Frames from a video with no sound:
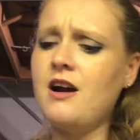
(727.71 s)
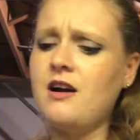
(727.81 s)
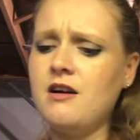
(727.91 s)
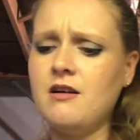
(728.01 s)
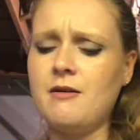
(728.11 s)

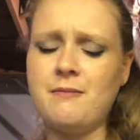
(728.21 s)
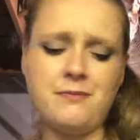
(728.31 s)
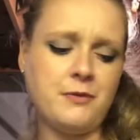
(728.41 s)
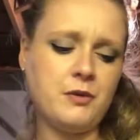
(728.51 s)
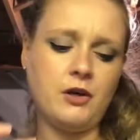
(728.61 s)

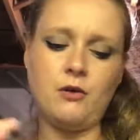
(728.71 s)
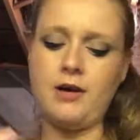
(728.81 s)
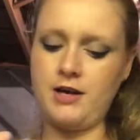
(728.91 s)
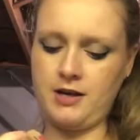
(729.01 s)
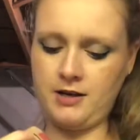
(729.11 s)
I'm going to go
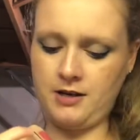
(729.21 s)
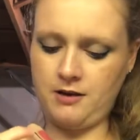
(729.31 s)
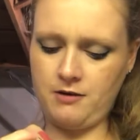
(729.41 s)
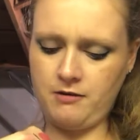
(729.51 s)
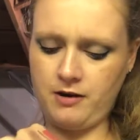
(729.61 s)
ahead here